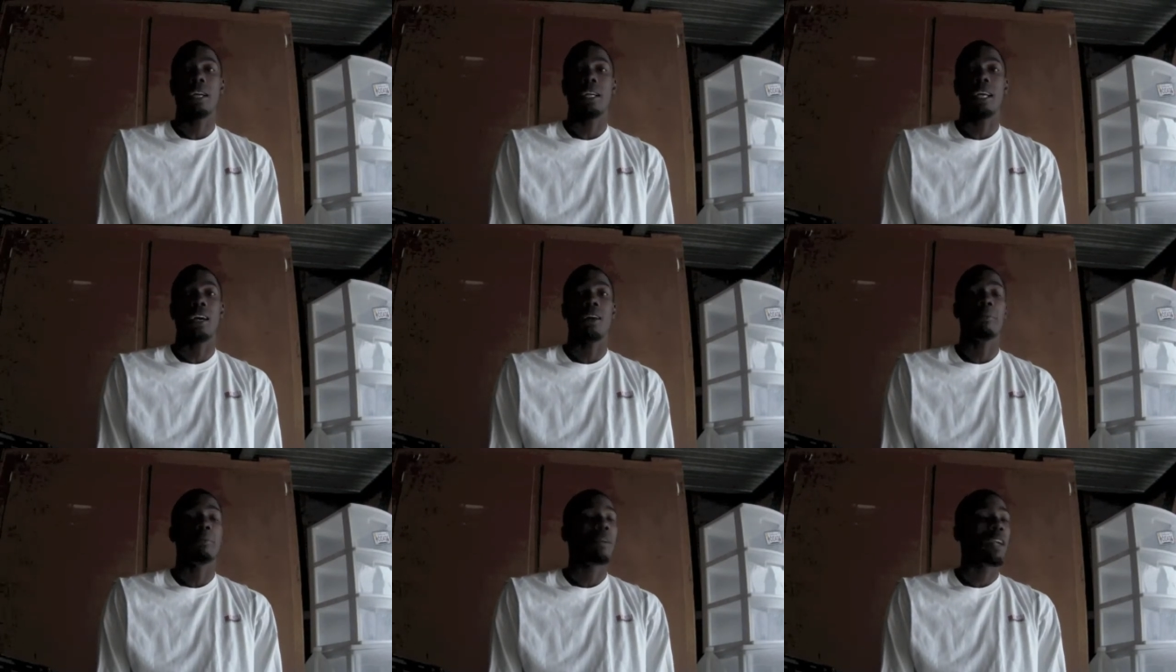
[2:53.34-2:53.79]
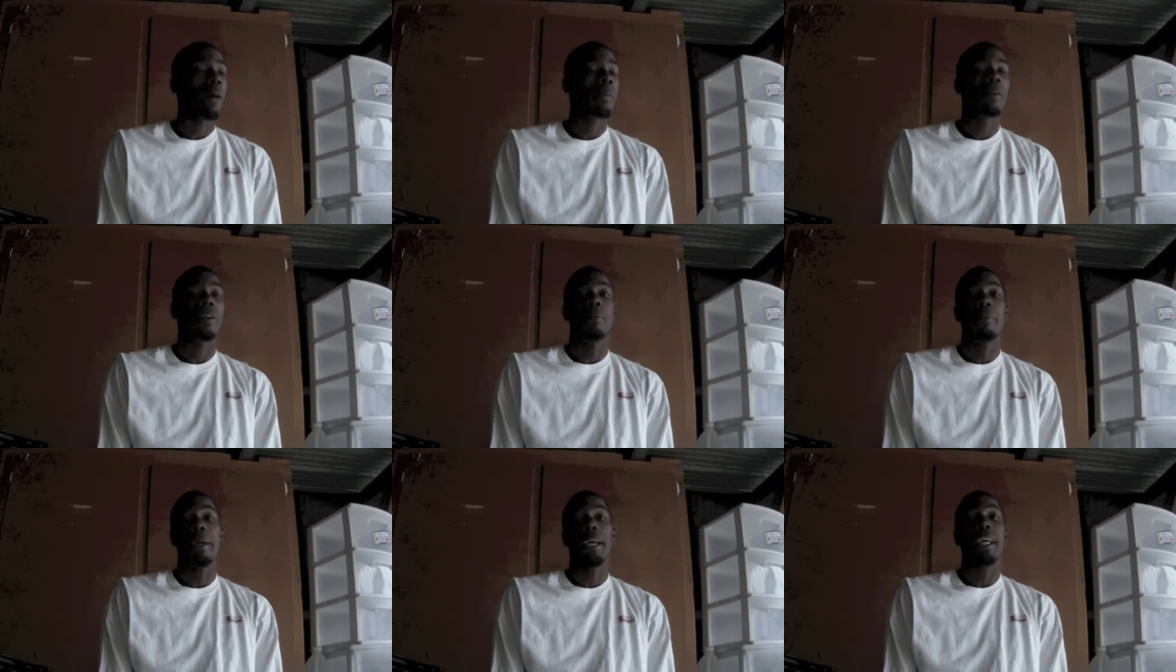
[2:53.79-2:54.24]
my account, but I'm
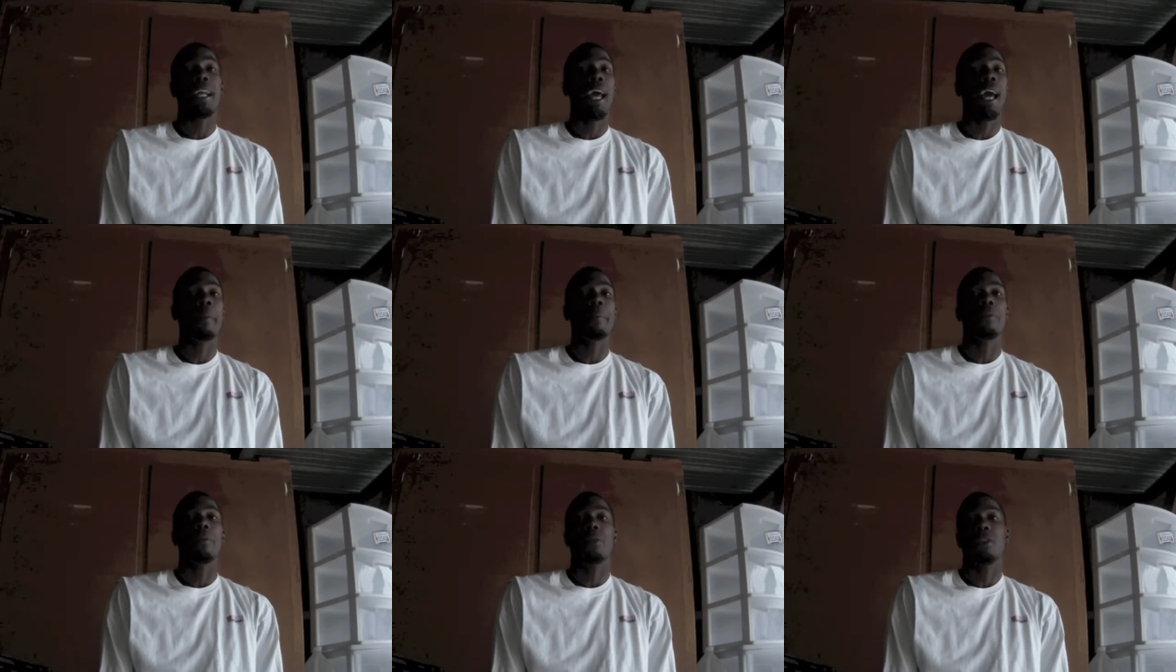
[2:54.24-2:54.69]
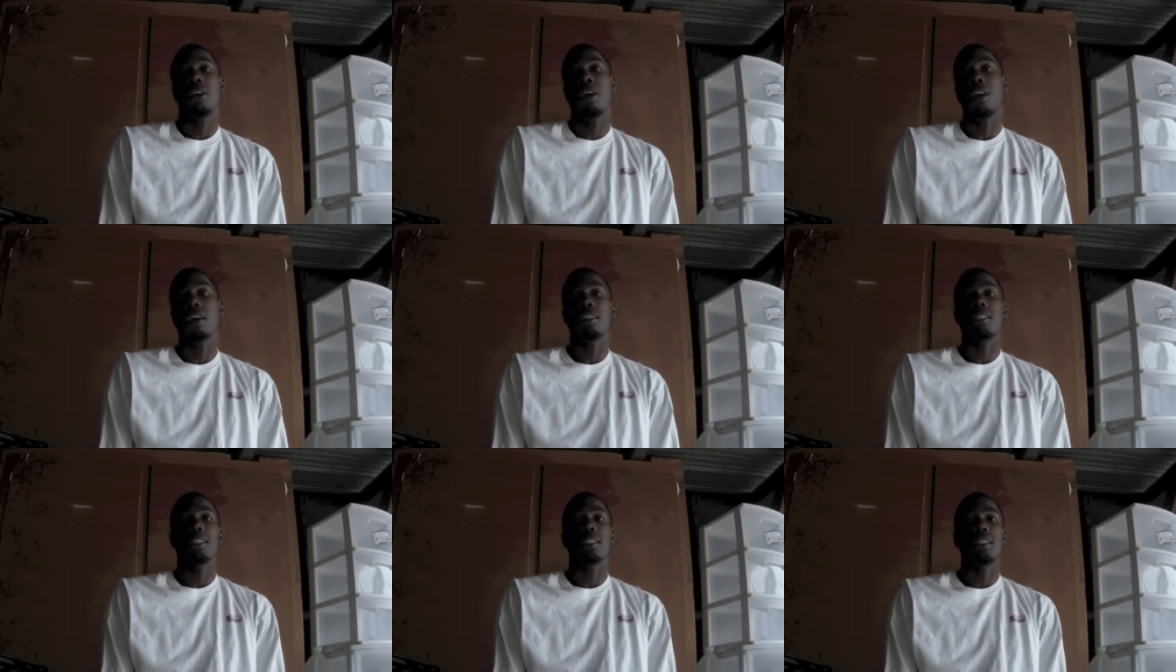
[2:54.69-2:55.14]
going to make it happen
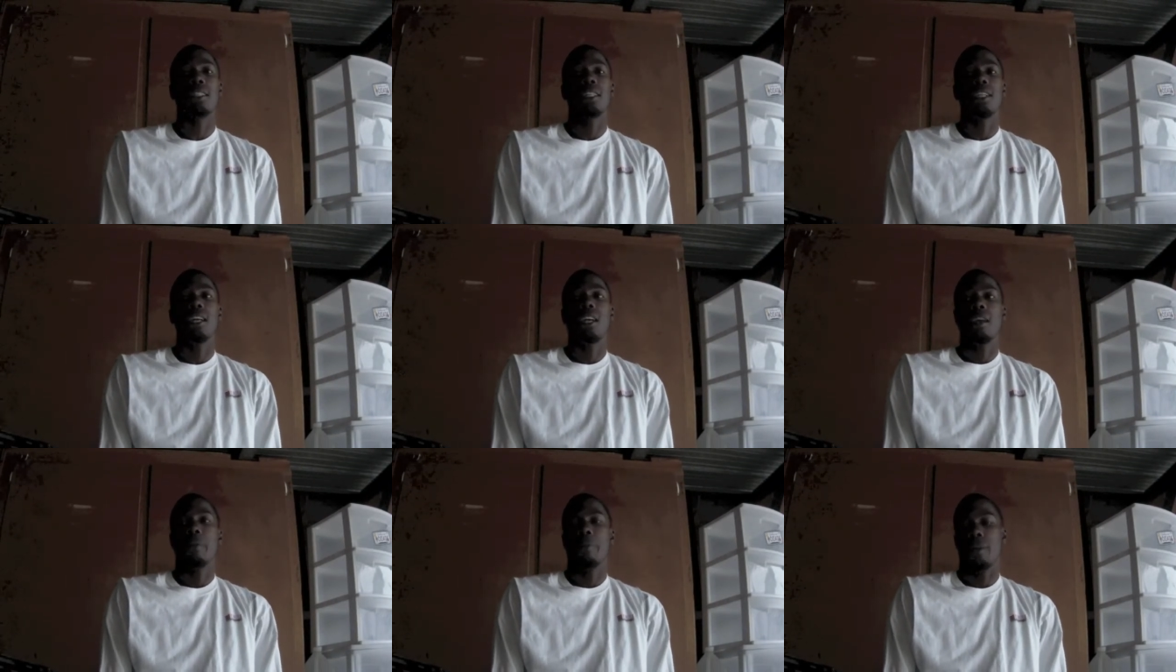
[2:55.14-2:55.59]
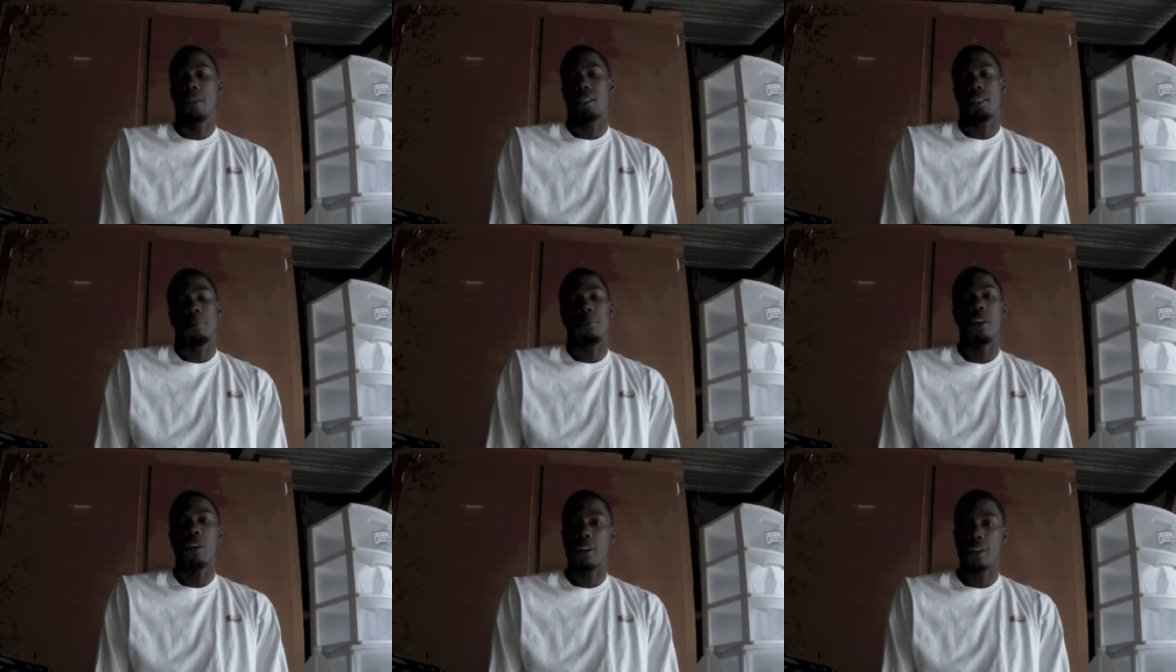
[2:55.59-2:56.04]
regardless because
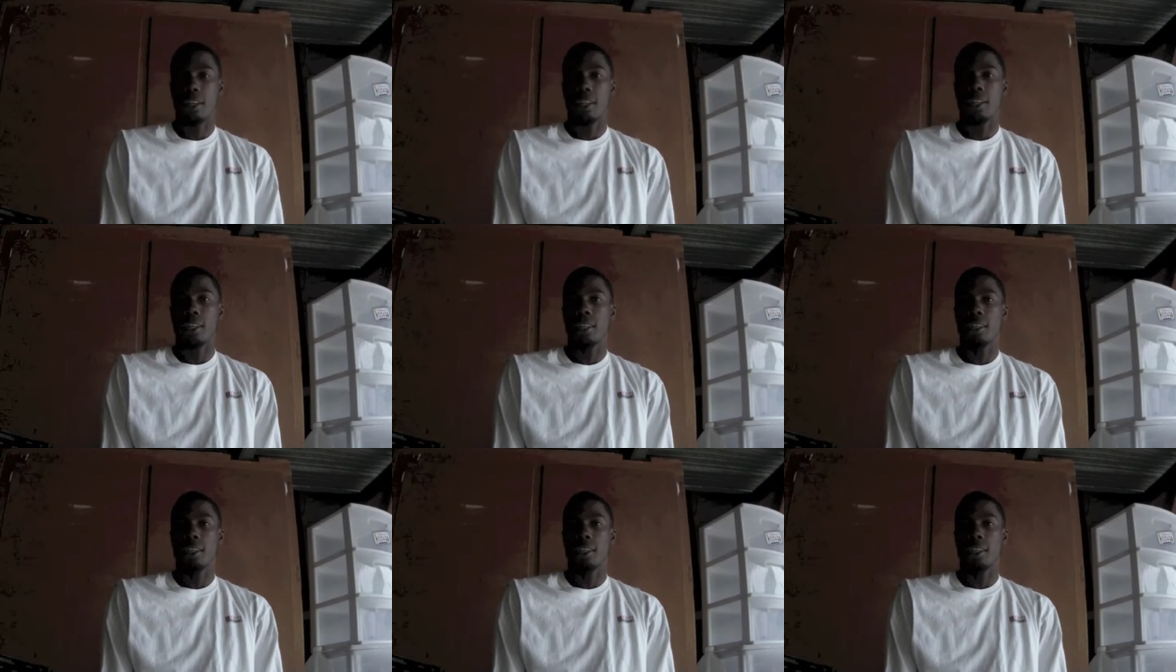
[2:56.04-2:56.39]
I'm hungry.